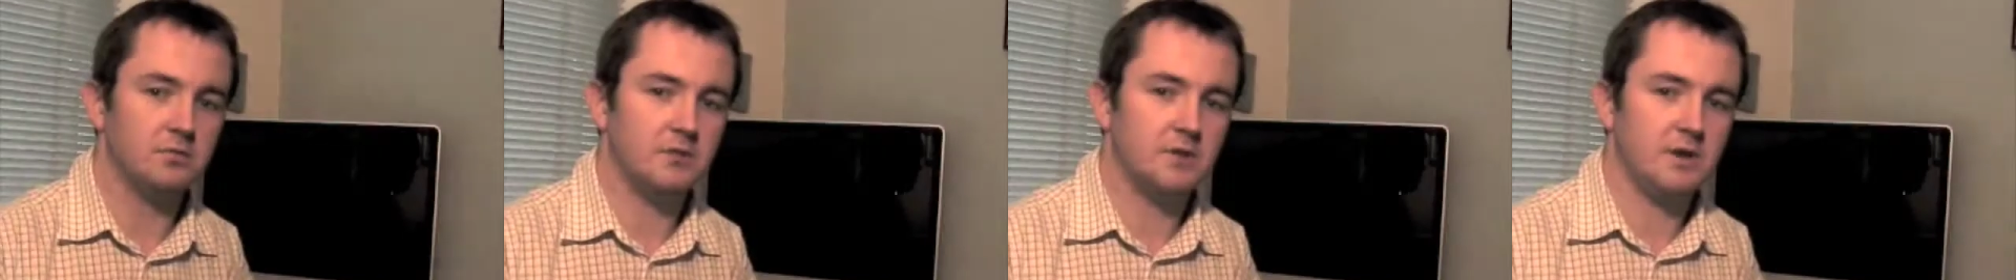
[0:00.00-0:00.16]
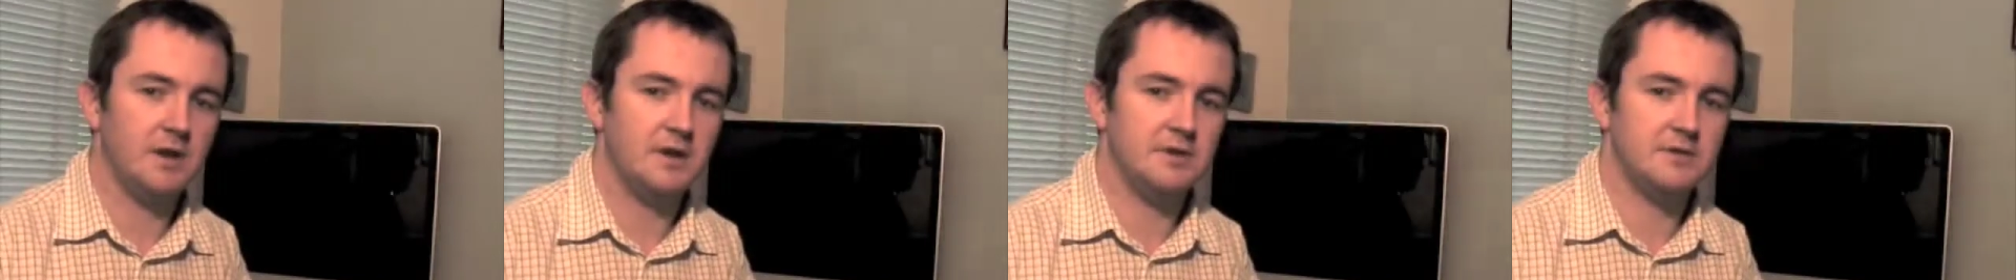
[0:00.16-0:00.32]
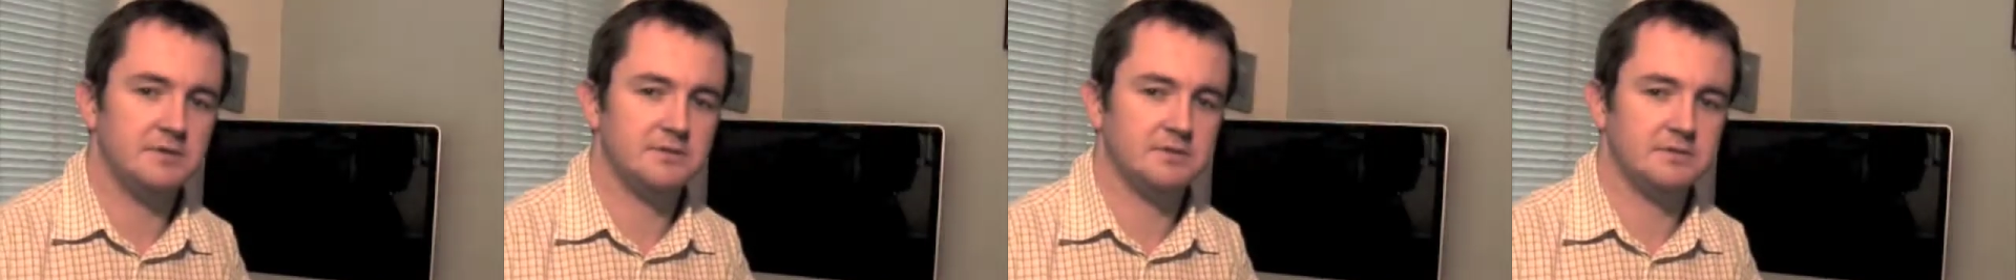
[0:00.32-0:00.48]

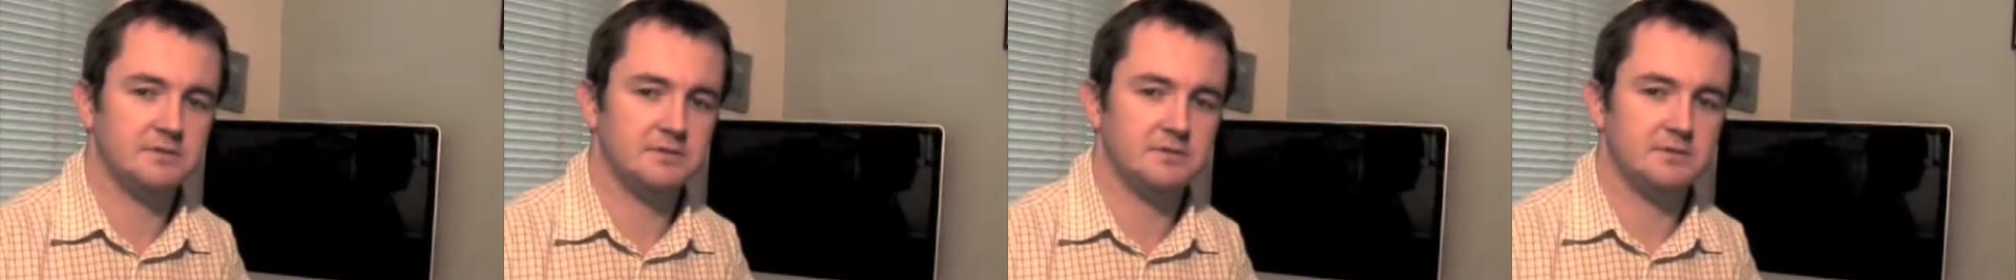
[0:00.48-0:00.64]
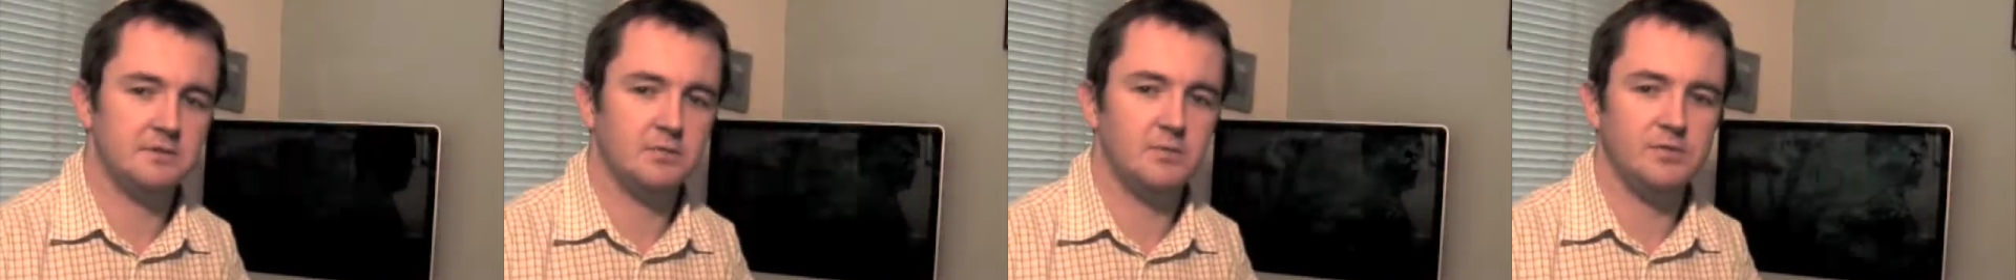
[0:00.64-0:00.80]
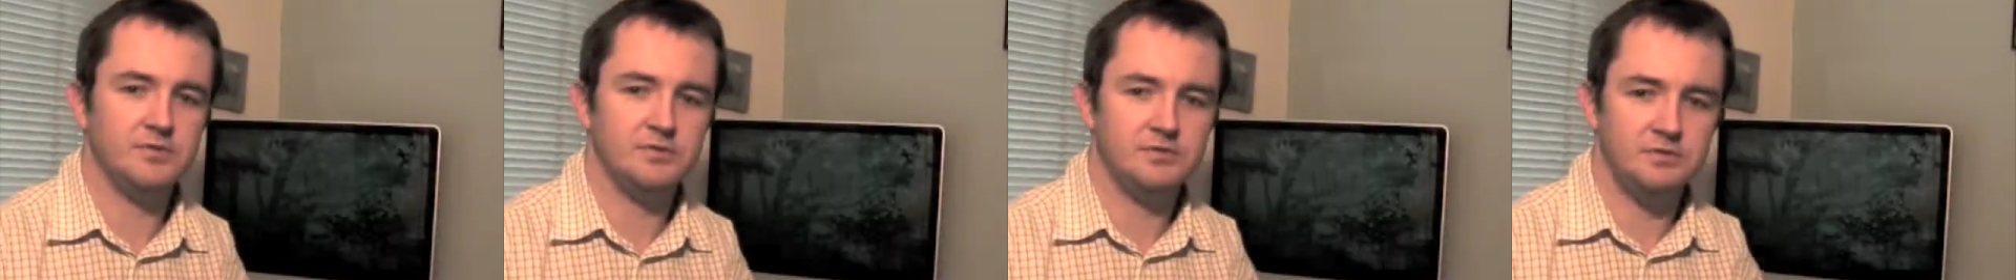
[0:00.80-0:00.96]
Okay,
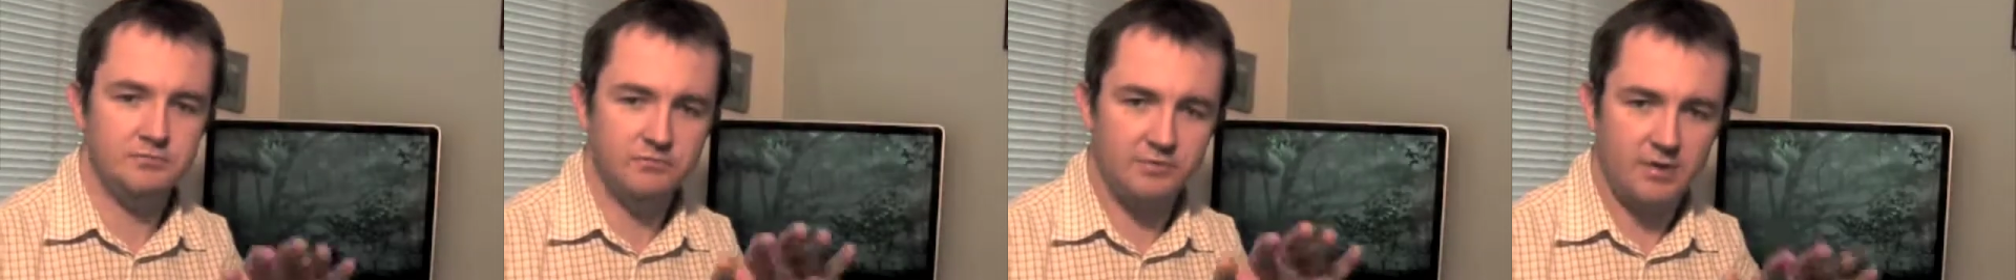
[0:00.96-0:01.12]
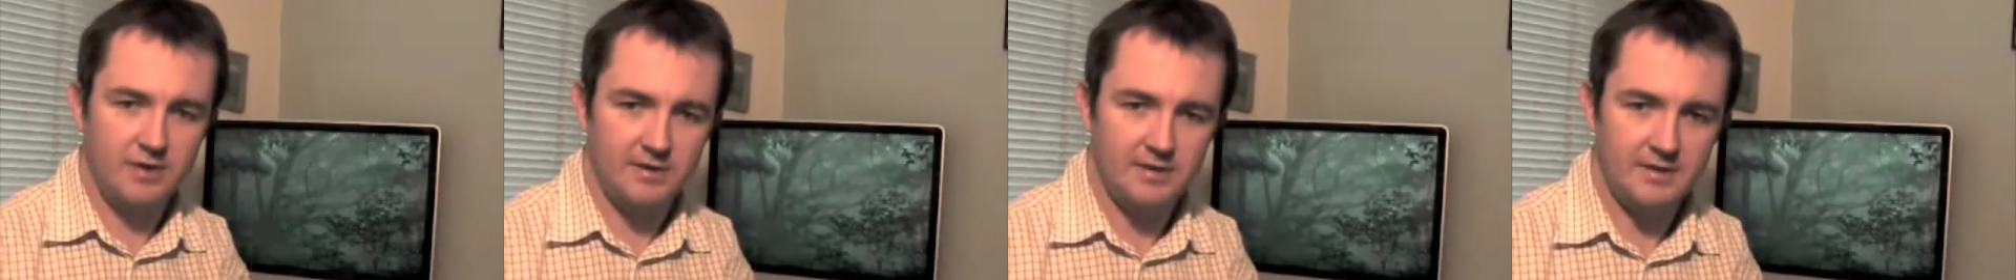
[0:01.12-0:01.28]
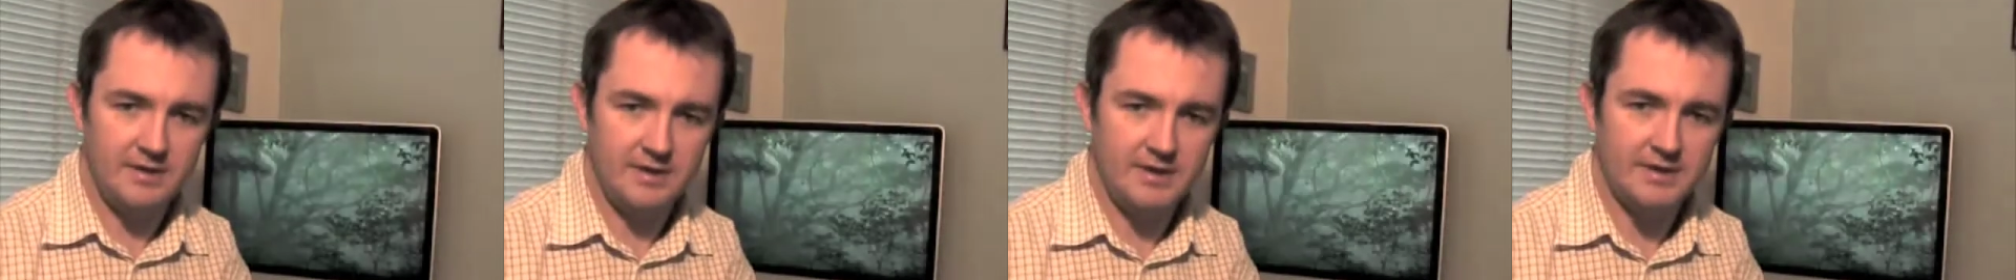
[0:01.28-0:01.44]
so once you
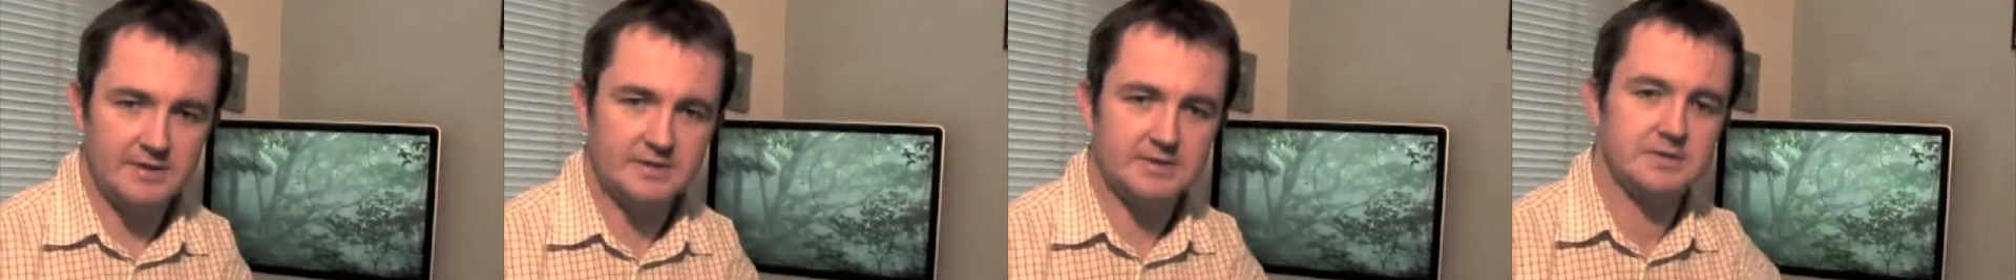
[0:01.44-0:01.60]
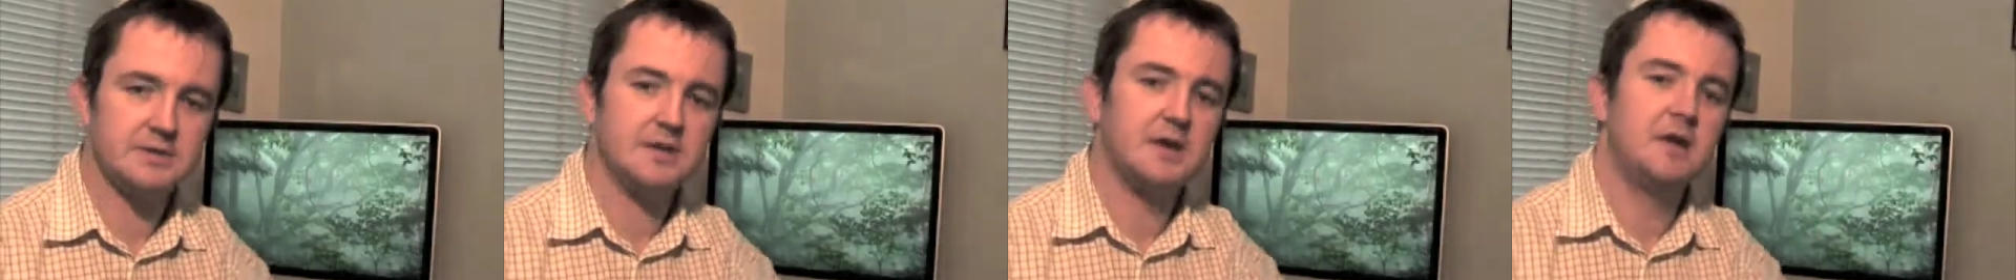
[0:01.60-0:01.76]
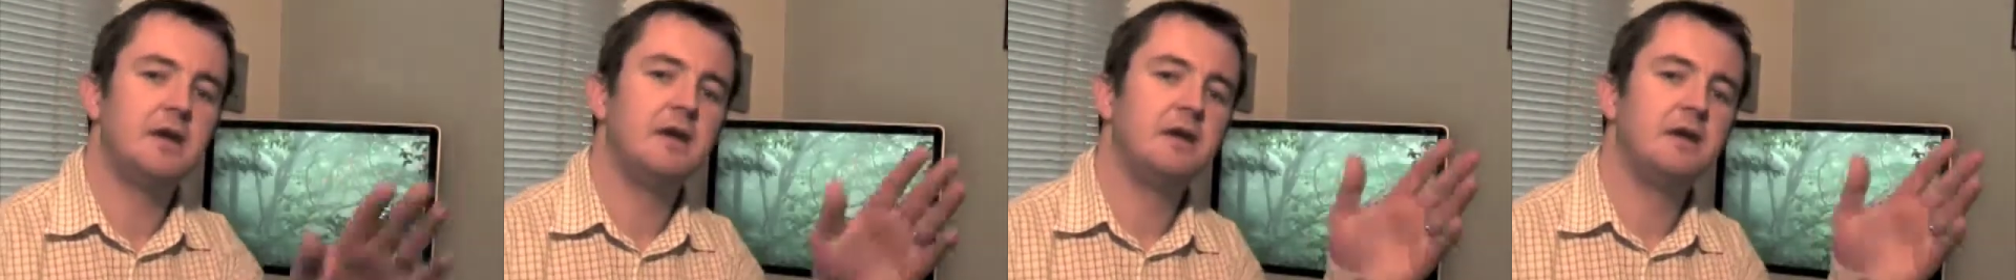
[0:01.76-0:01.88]
write the list,